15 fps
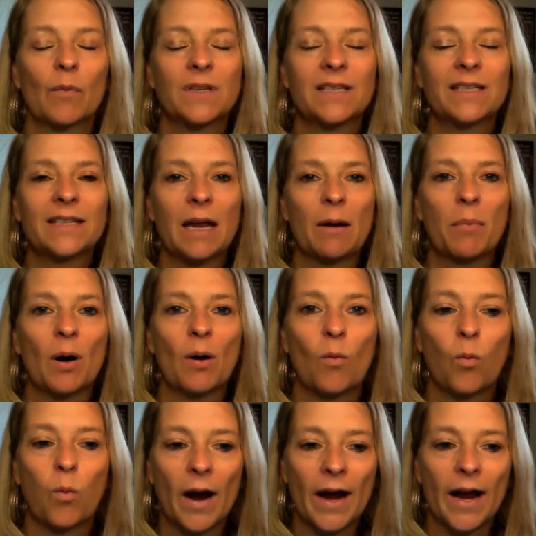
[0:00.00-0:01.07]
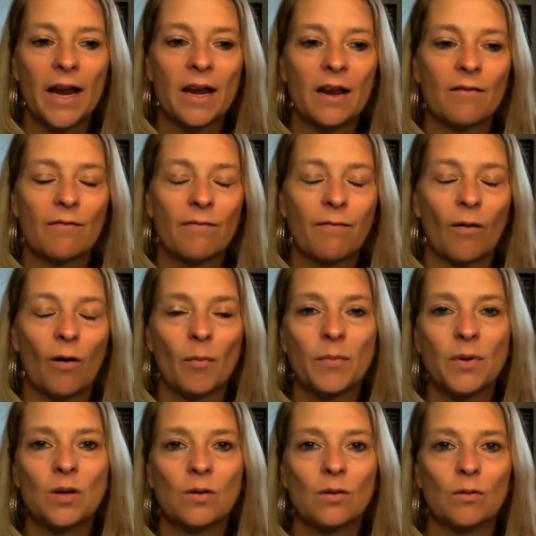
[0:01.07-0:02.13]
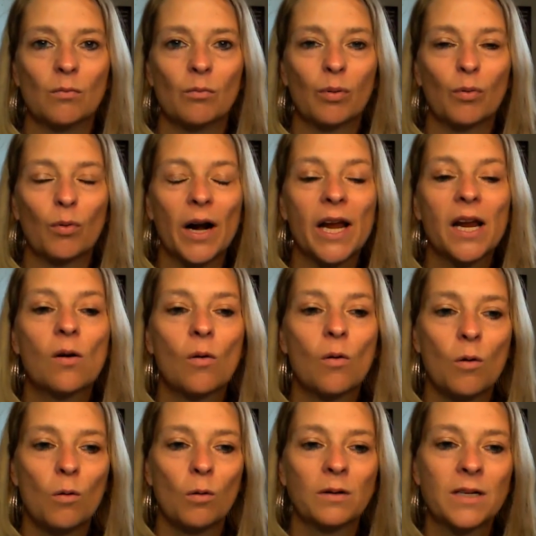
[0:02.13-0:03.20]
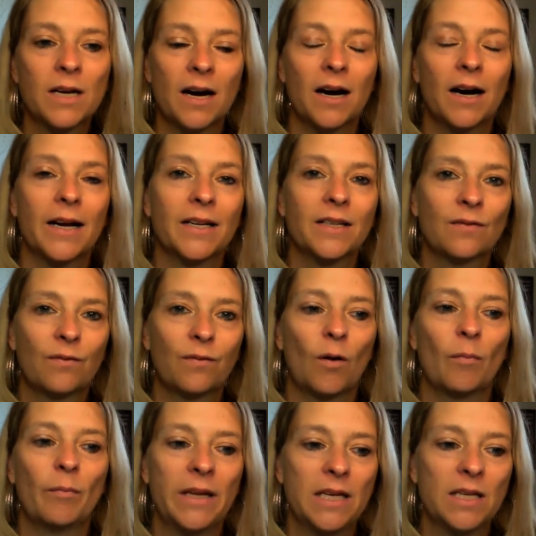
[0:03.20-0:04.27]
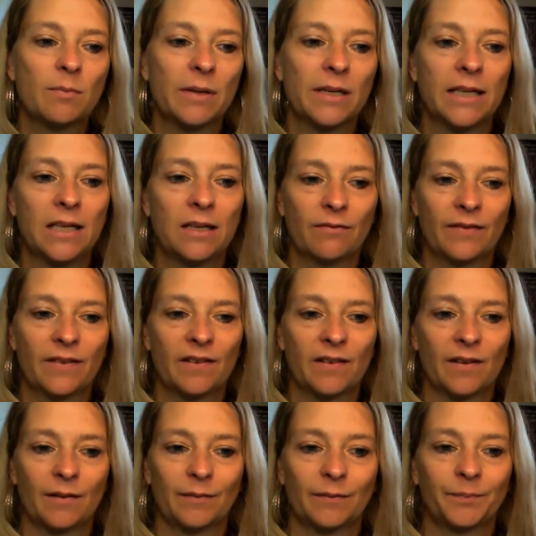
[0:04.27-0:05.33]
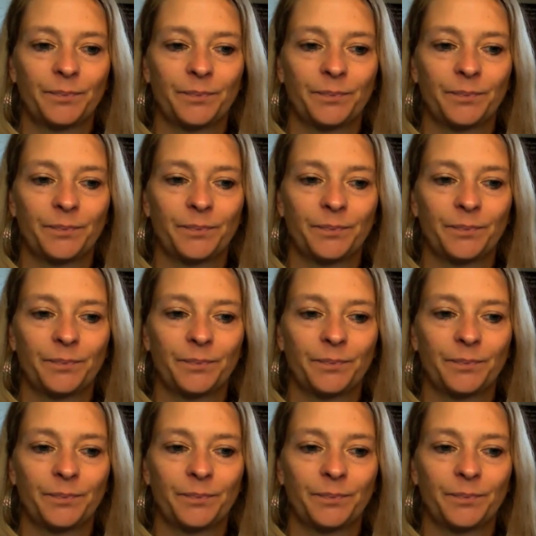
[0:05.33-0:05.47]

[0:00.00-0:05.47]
step away from you, break all ties from these beliefs.